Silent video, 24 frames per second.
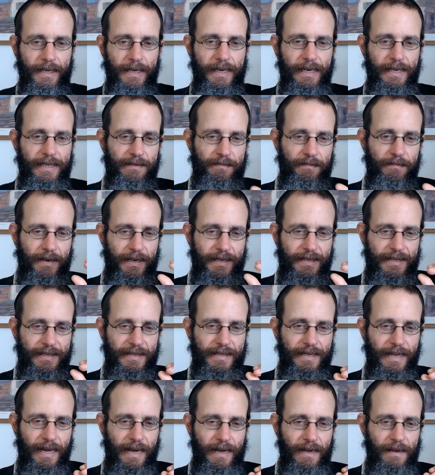it's
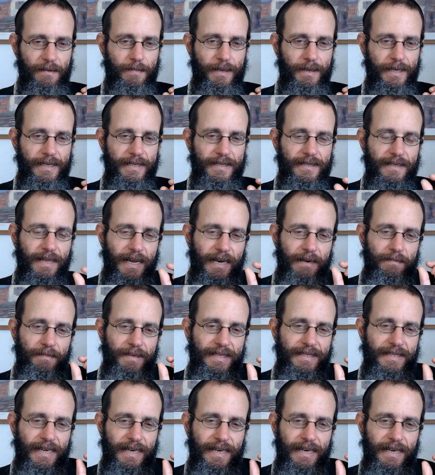matzah, but it's not a
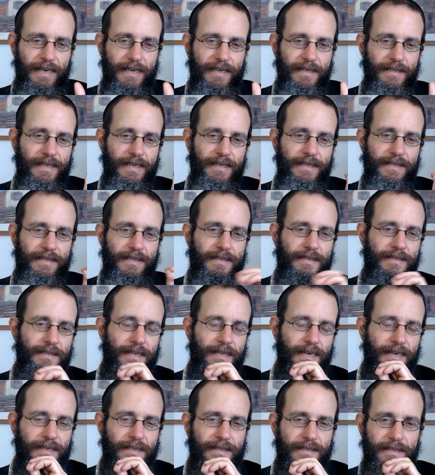matzah
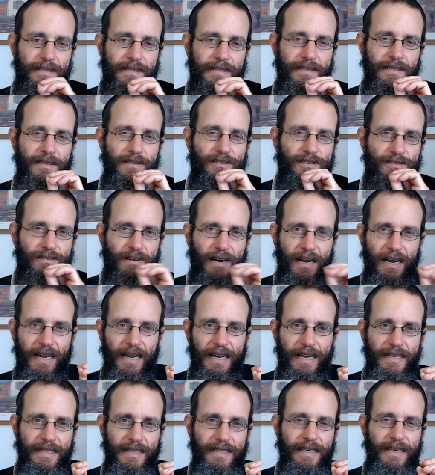that's
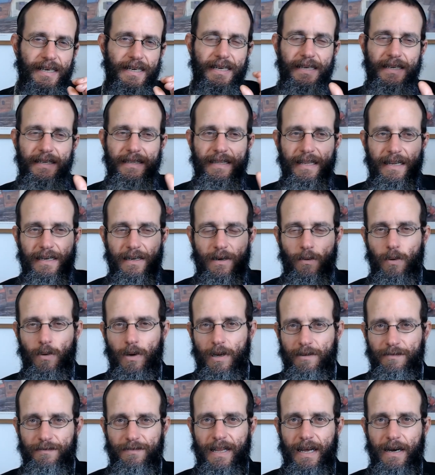dry and like a
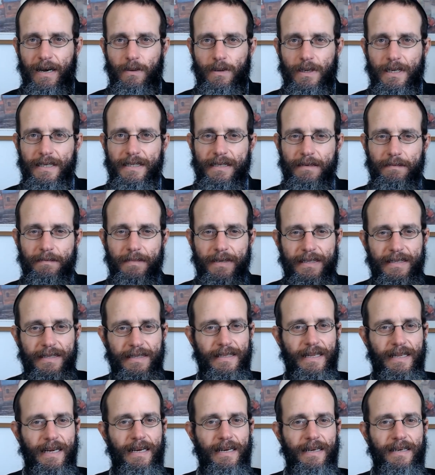wallflower. It's a
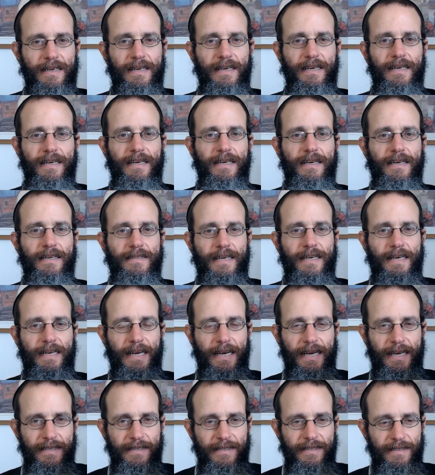matzah
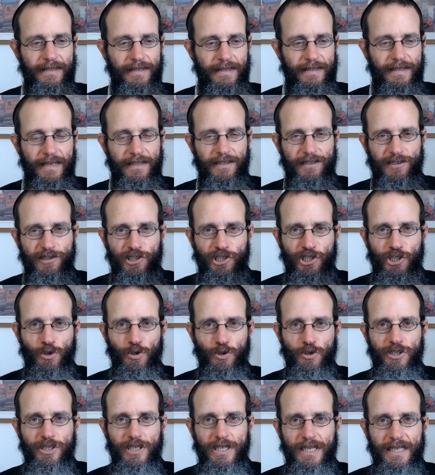that's
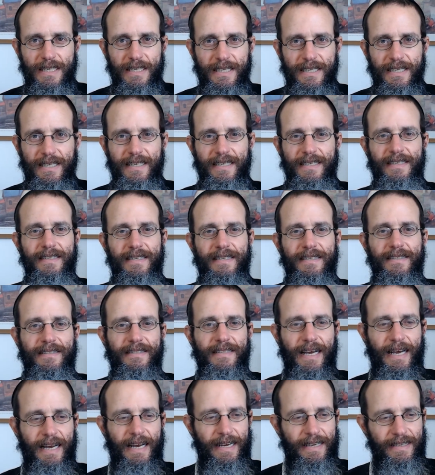juicy,
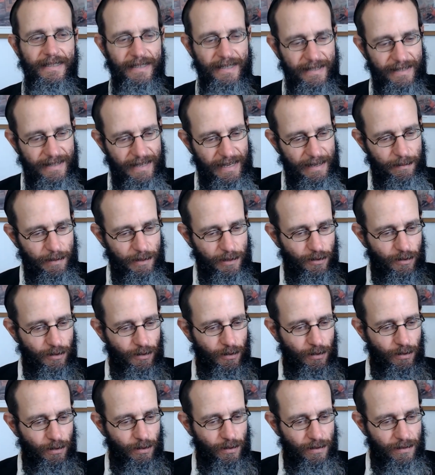that is able
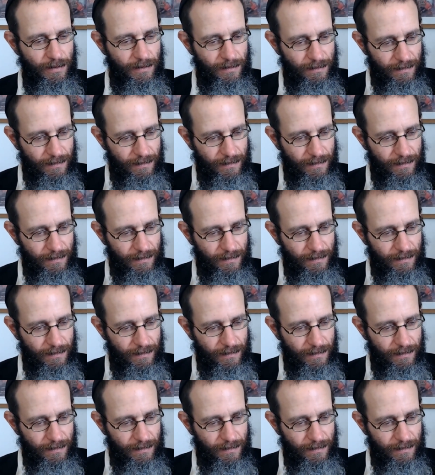to